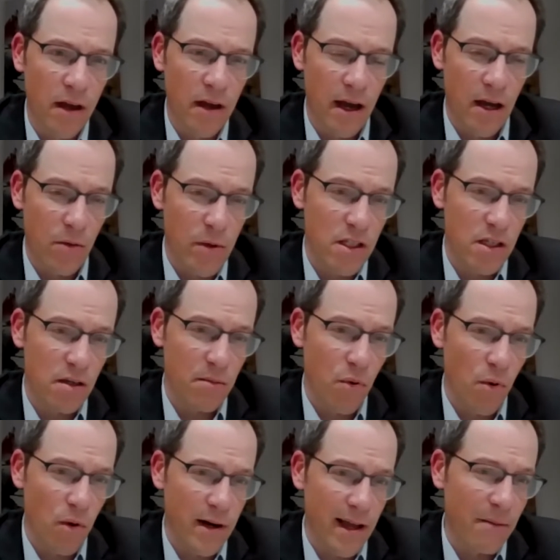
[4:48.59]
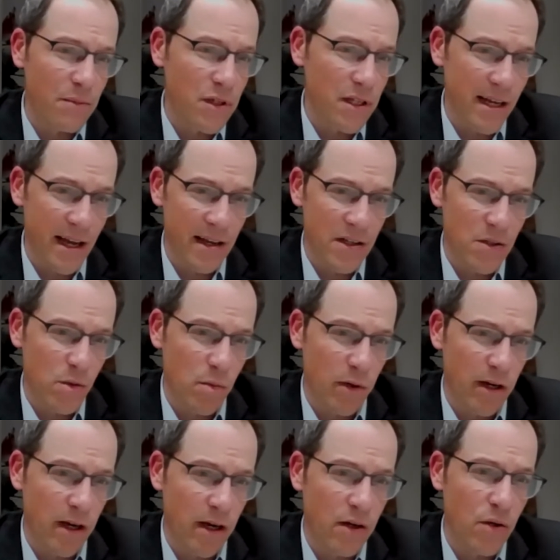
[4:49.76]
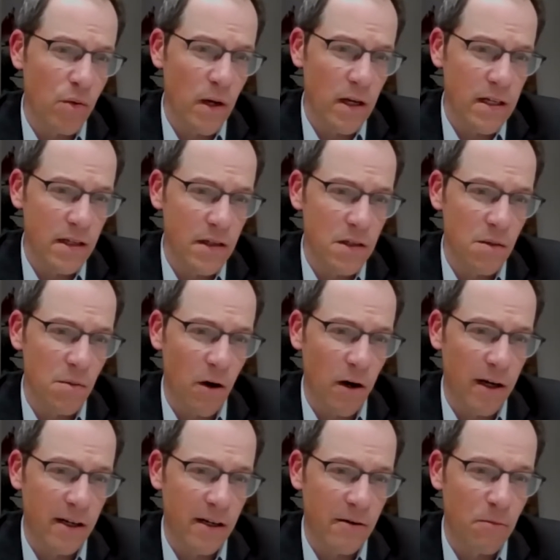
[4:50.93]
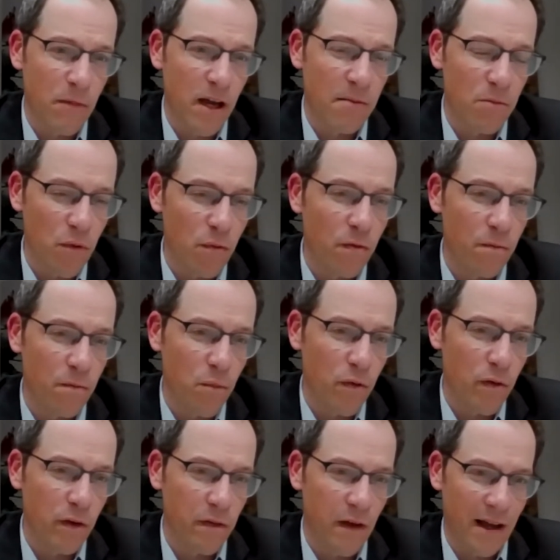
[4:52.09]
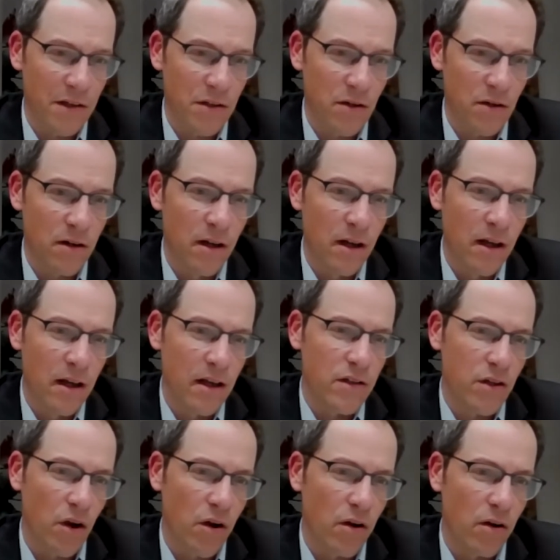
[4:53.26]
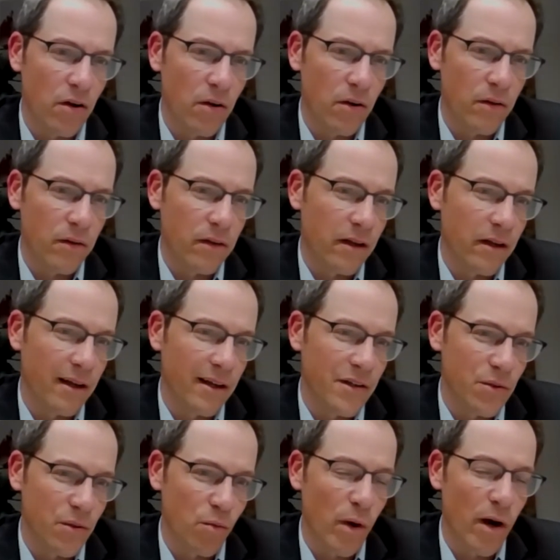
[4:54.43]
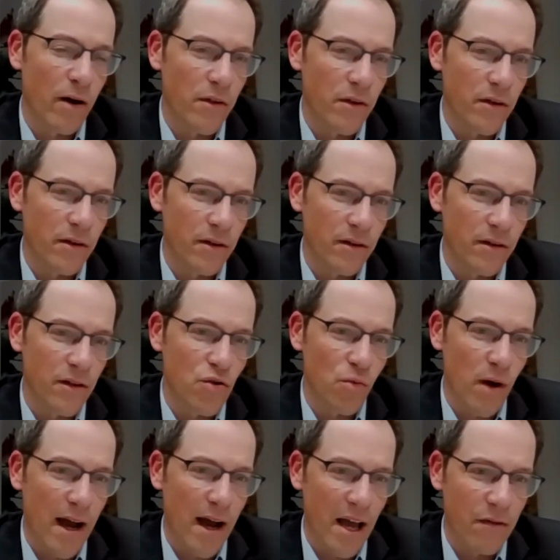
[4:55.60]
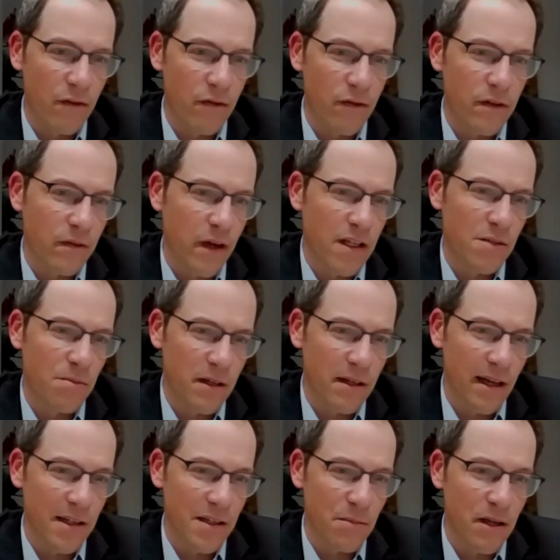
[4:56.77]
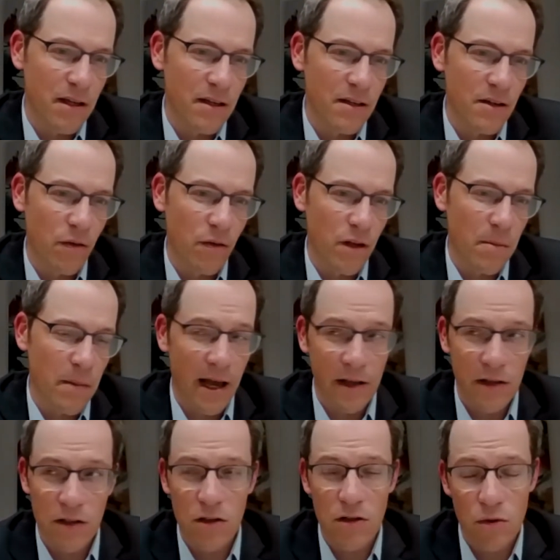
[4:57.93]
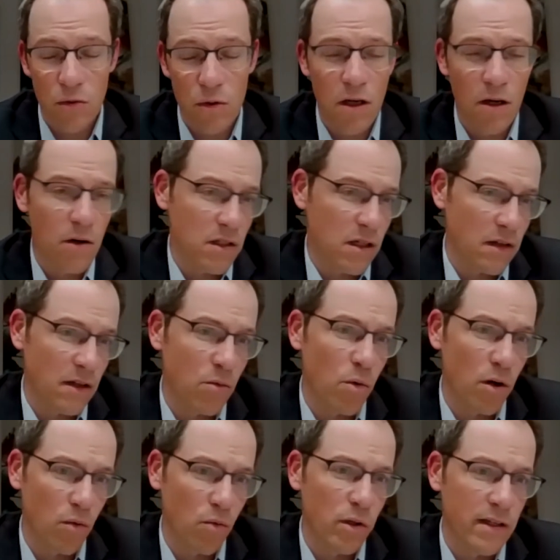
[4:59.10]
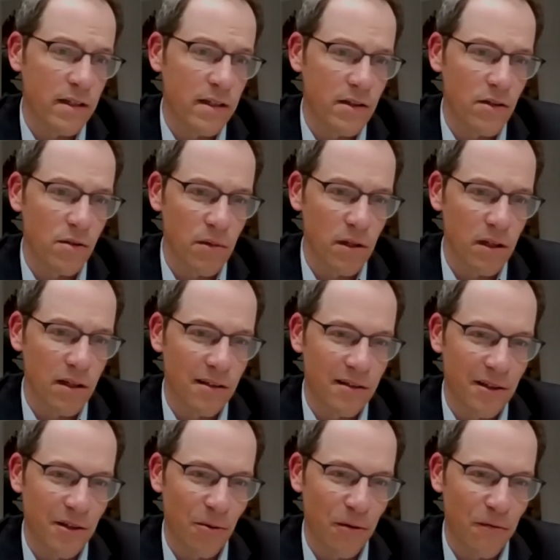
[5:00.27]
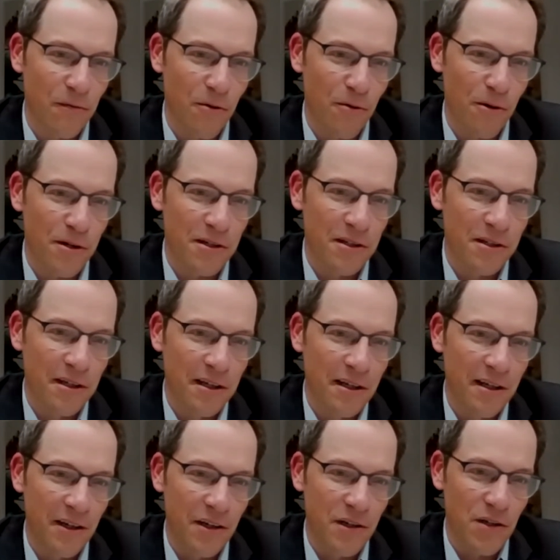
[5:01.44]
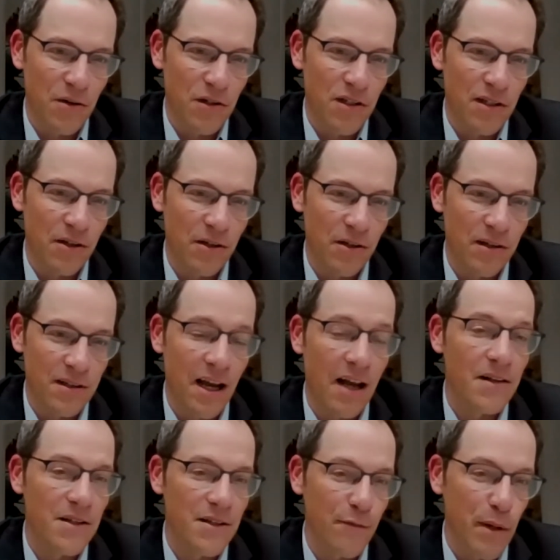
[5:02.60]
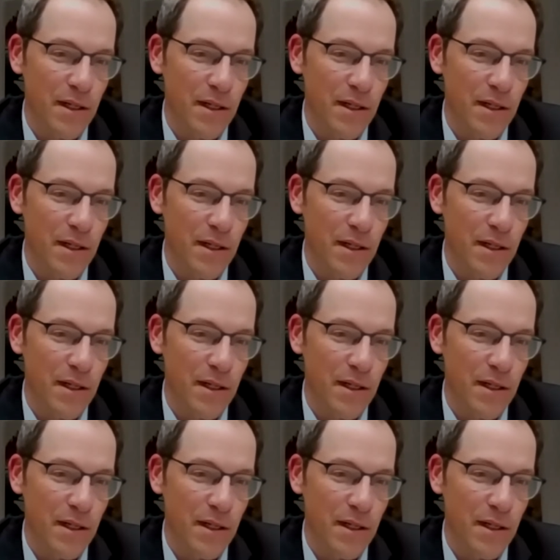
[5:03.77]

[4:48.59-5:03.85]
How do we support MGAs with bringing new ideas to market and moving faster? is all sort of where the drive of investment has been over the past 2 years, and I think where it will continue to be going forward, because there's still tons of